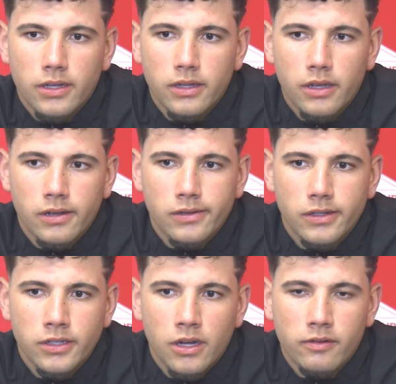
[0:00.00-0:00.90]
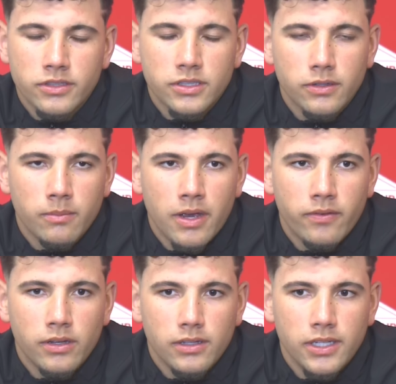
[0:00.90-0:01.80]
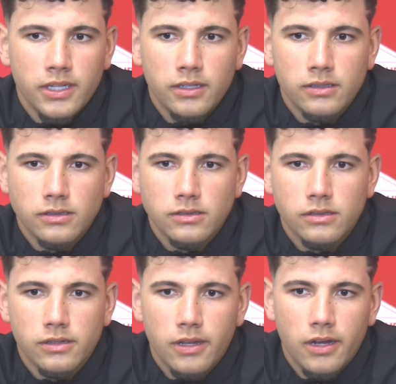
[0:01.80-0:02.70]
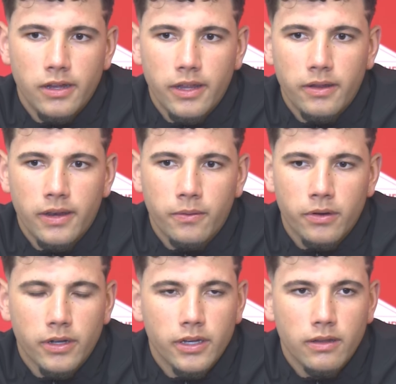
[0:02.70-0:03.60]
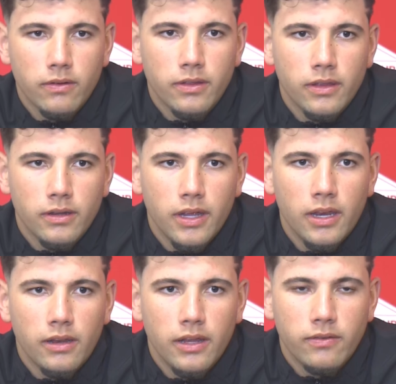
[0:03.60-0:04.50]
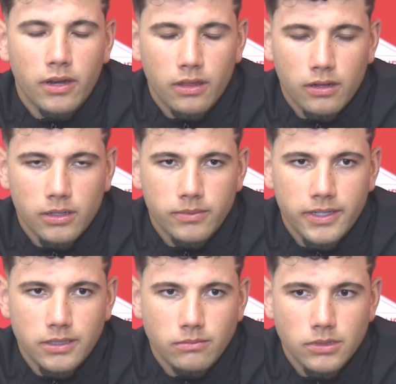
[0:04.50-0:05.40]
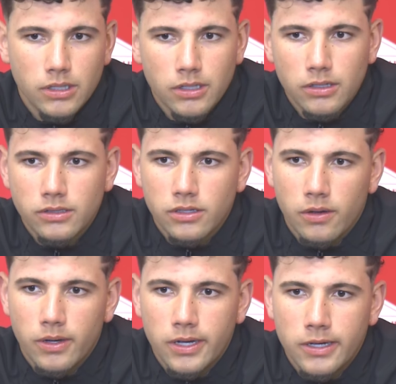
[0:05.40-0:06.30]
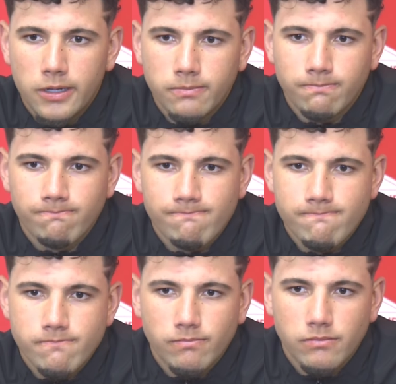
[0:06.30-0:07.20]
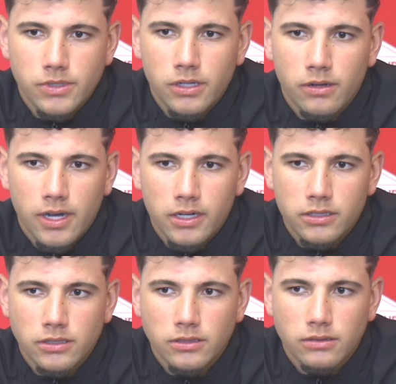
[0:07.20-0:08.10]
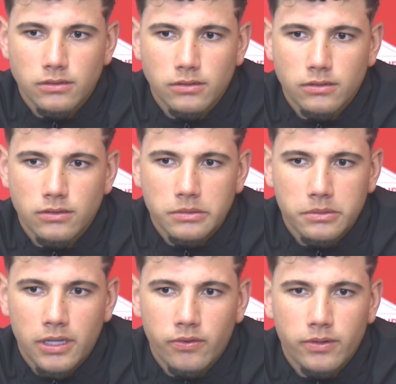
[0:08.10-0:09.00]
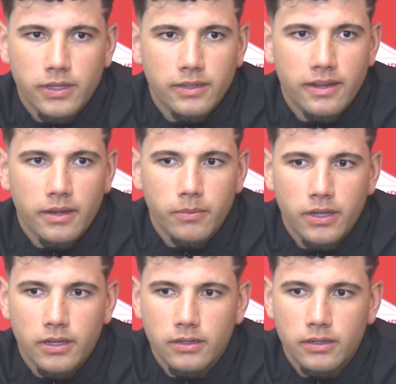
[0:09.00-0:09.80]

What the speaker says: I think, you know, obviously with them having the lead, they weren't going to give anything up deep. So, you know, kind of just giving what they take me.